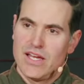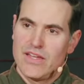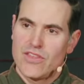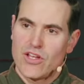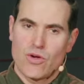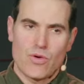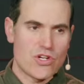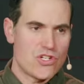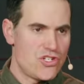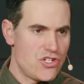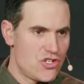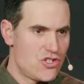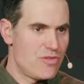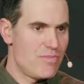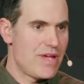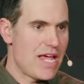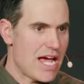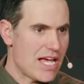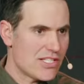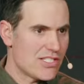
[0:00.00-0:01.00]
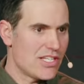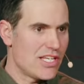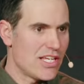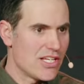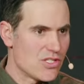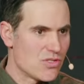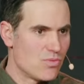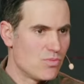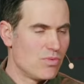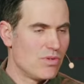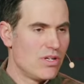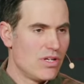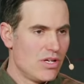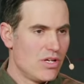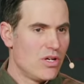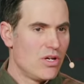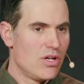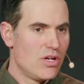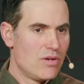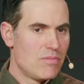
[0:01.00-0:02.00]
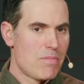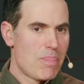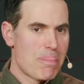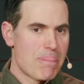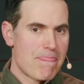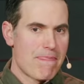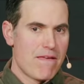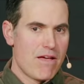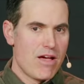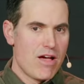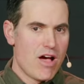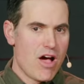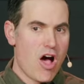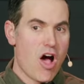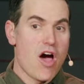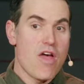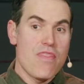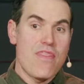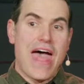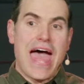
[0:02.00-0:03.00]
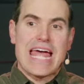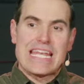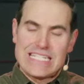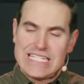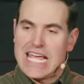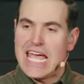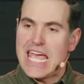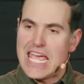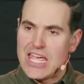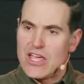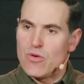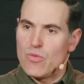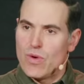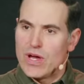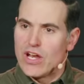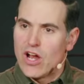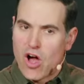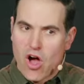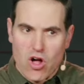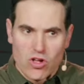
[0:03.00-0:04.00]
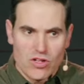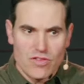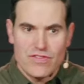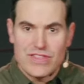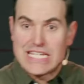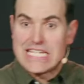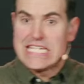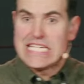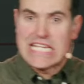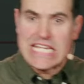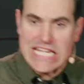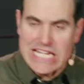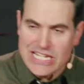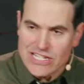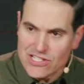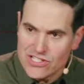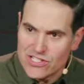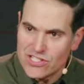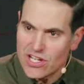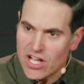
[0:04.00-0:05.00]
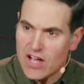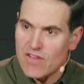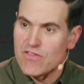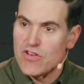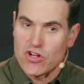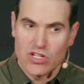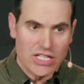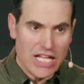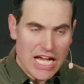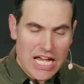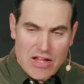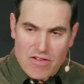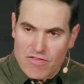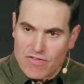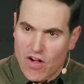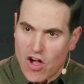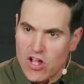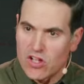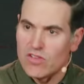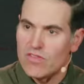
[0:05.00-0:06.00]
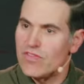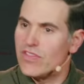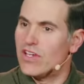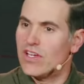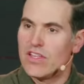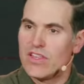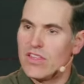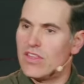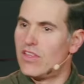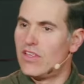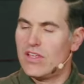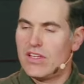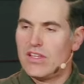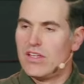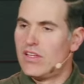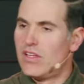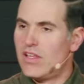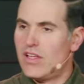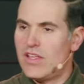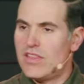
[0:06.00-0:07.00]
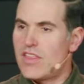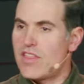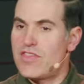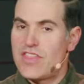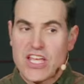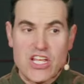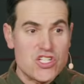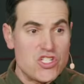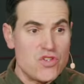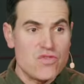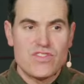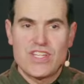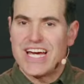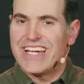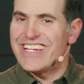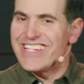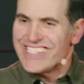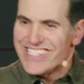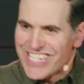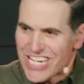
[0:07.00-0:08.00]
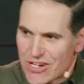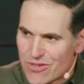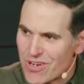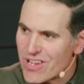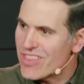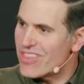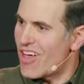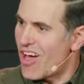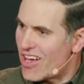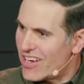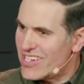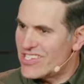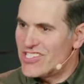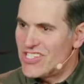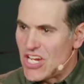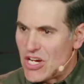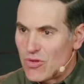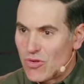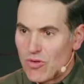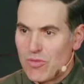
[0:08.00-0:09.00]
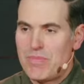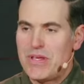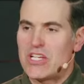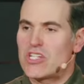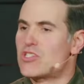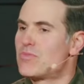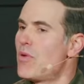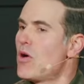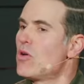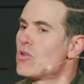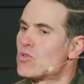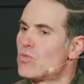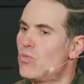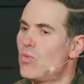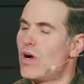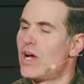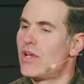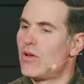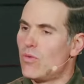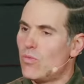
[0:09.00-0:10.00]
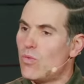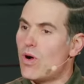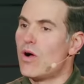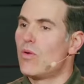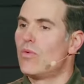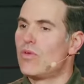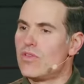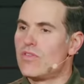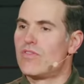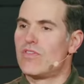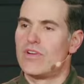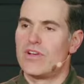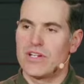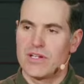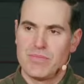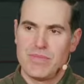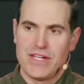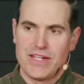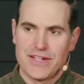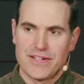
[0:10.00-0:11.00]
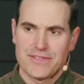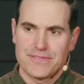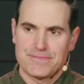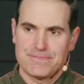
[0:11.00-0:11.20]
And the question you should be asking is on that day when all of the deeds of your life, all of the, the things you've done in secret, thought in secret, will be exposed, what, what will the verdict be?